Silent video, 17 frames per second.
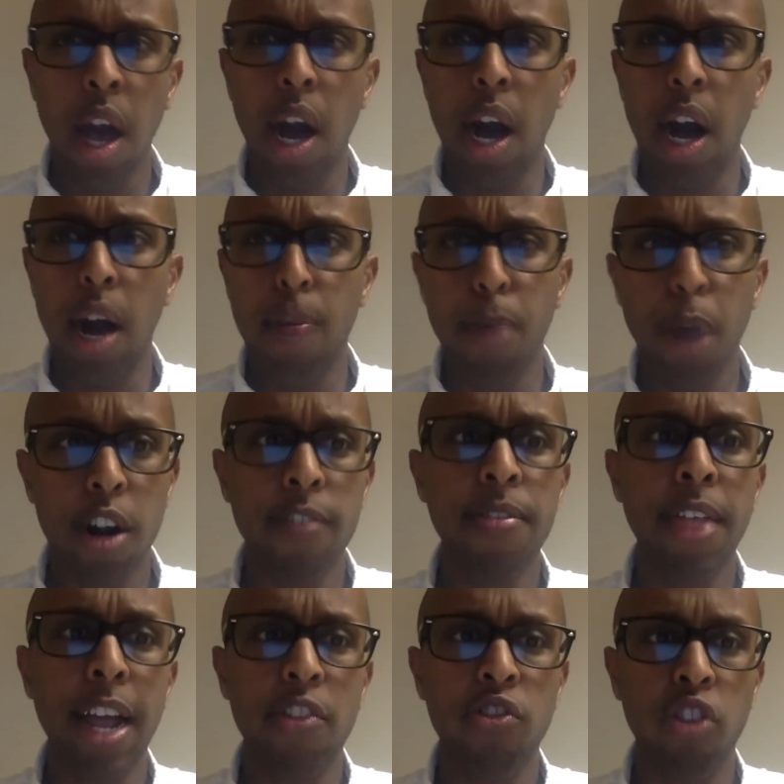Part
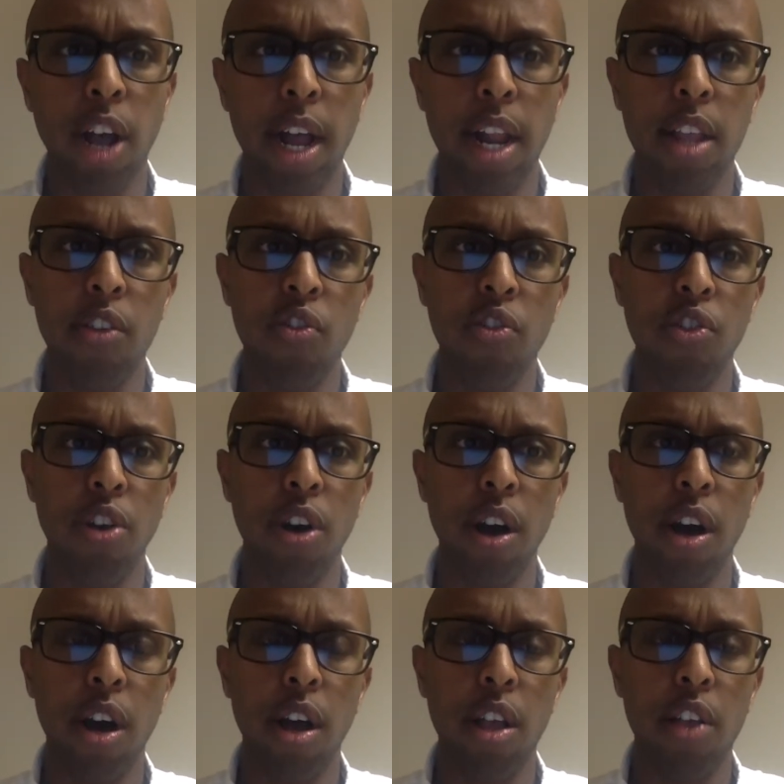of that challenge
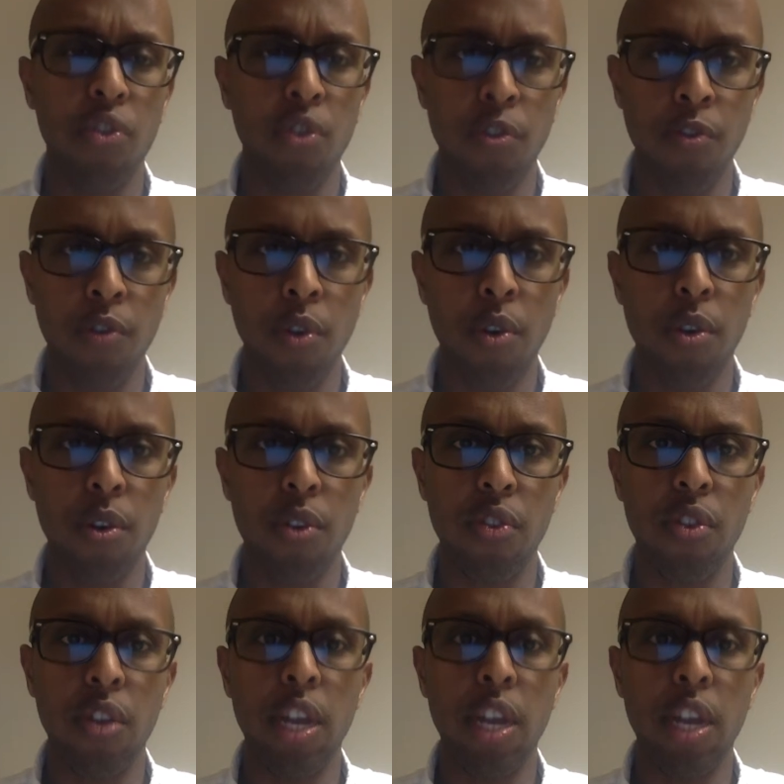is, of course,